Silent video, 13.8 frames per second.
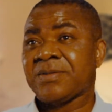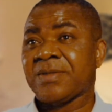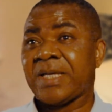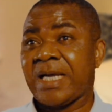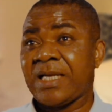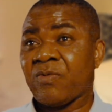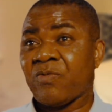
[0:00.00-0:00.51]

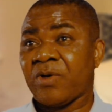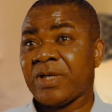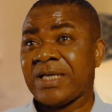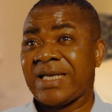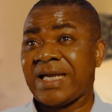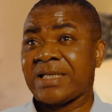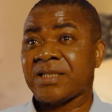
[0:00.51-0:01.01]
anyone
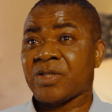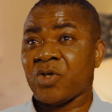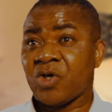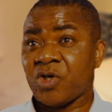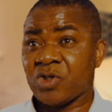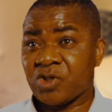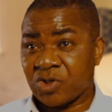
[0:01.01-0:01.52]
that
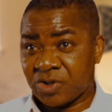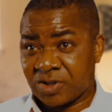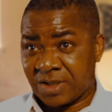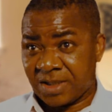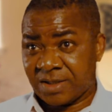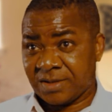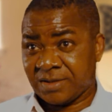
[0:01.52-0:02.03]

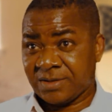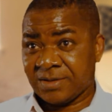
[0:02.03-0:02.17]
consciously,